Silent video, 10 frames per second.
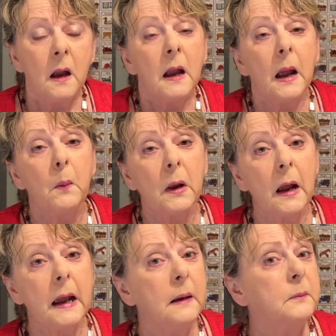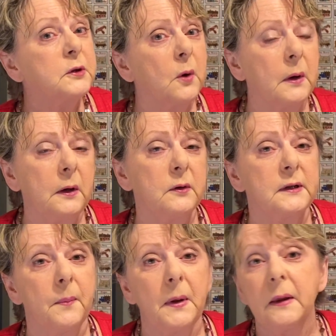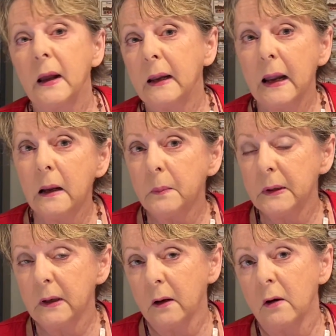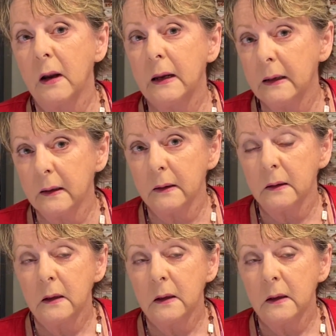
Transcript: And when I am showing you something that can't be done on Aida,